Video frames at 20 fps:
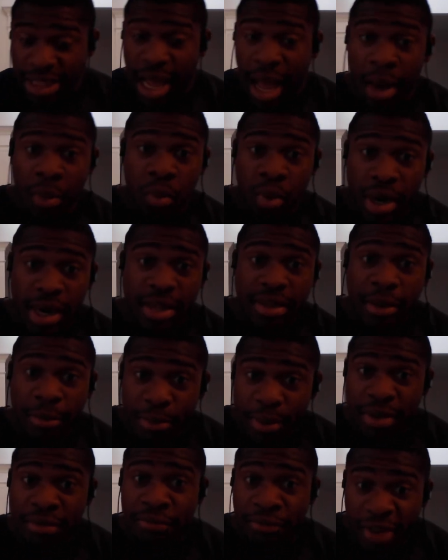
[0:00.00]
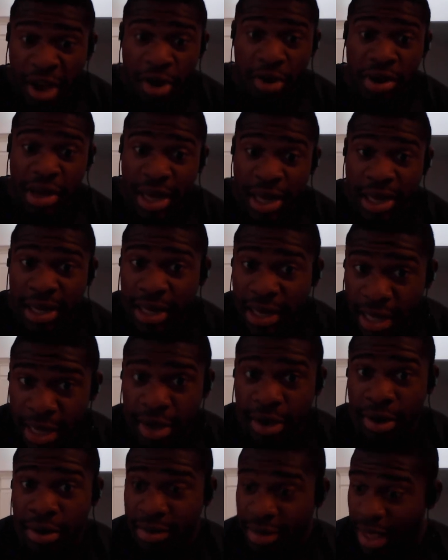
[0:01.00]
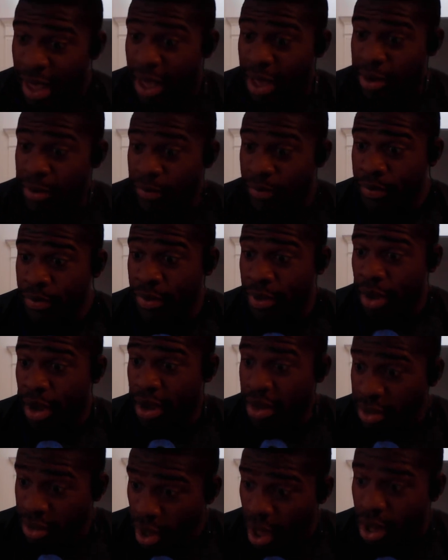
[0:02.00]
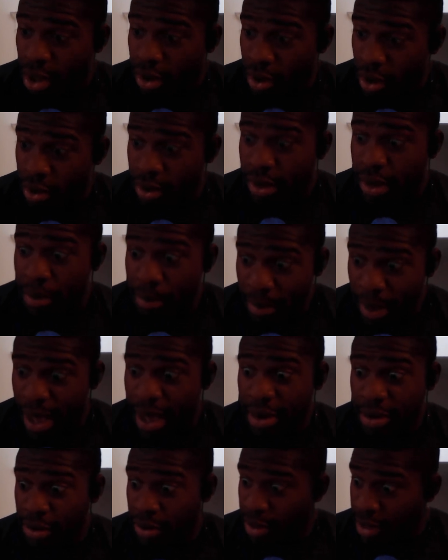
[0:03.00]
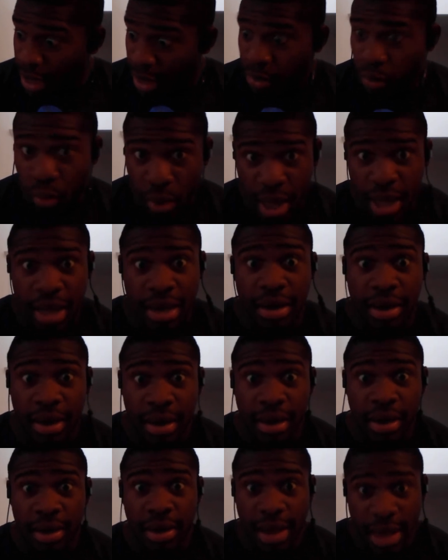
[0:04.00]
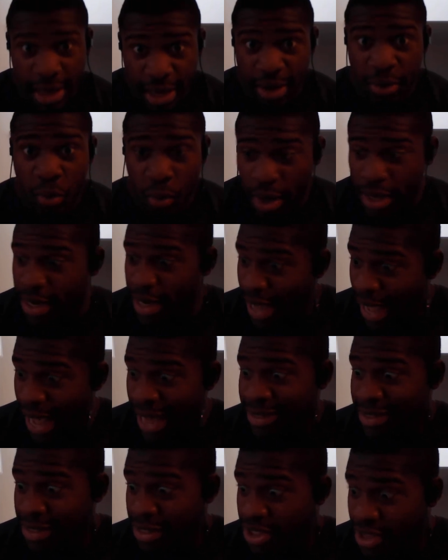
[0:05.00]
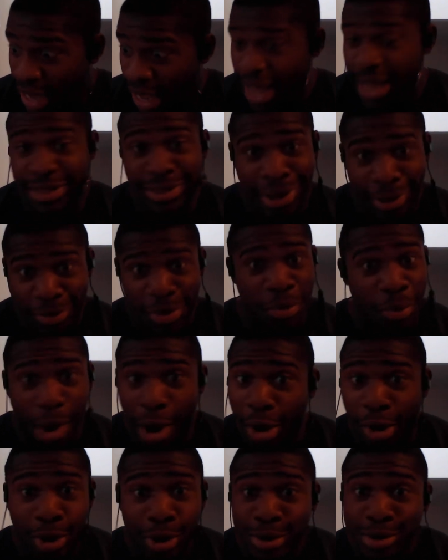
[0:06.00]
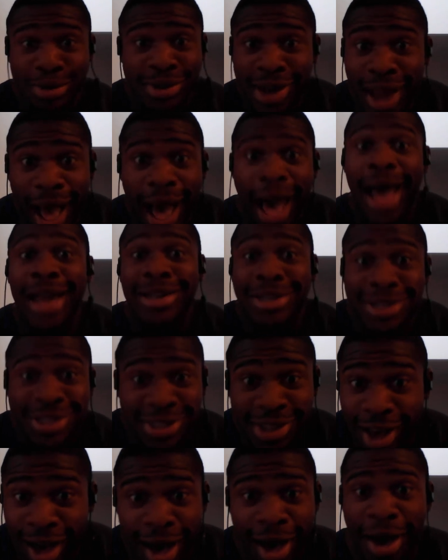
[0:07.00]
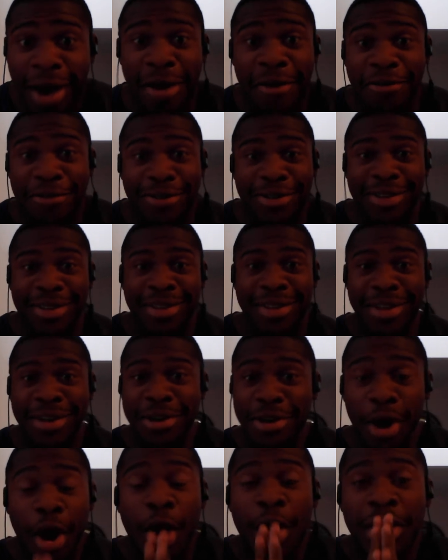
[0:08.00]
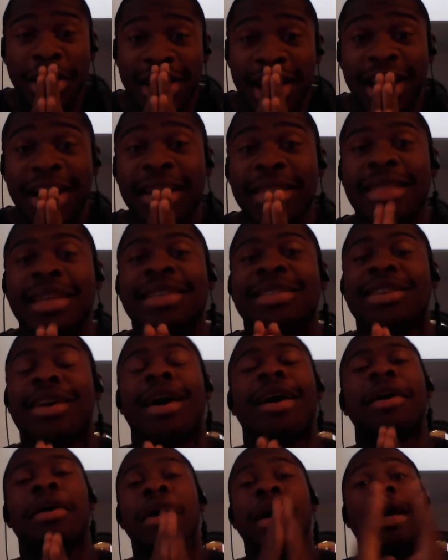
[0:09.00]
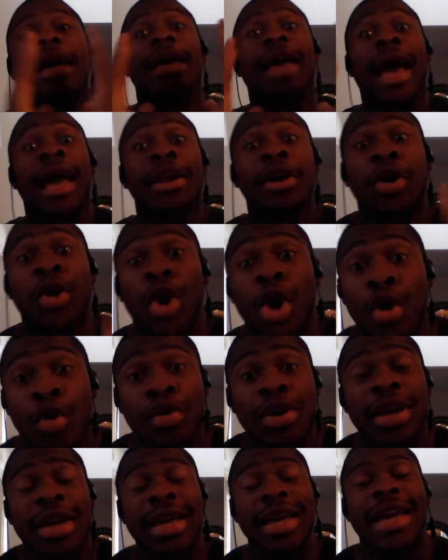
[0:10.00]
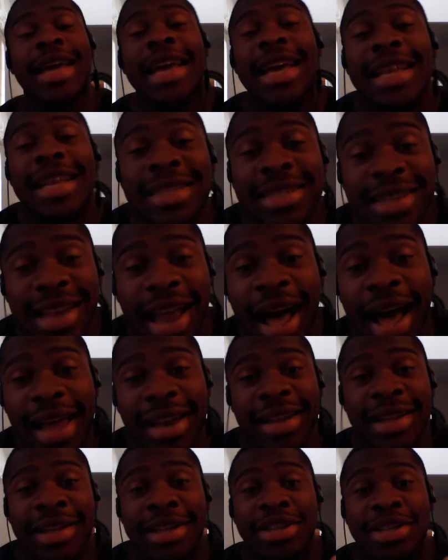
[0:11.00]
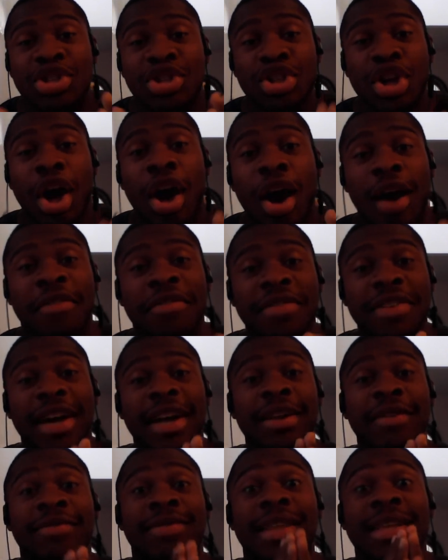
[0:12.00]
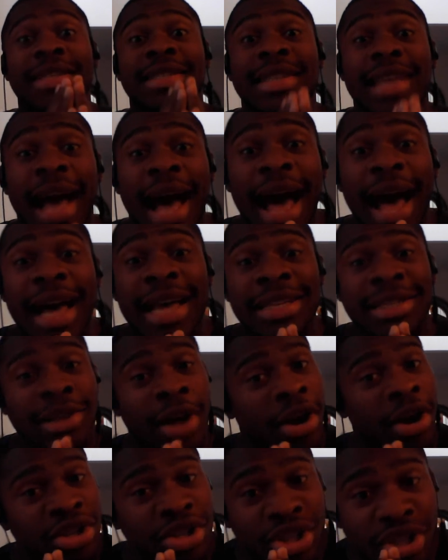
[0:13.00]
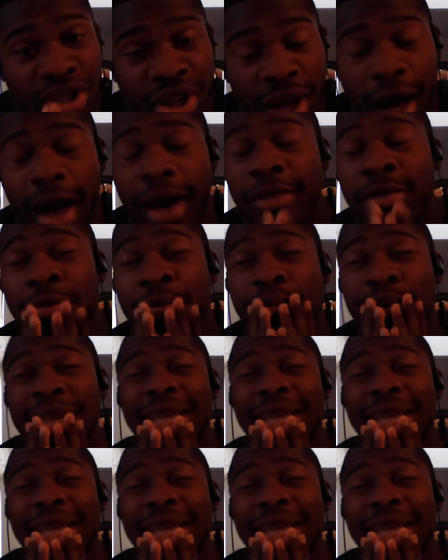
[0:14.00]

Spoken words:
I want it to be very clear that a Yonko commander can win. He can win. He has a chance. I mean, Marco's not soft. No, none of these Katakuri is not soft. None of these guys are soft.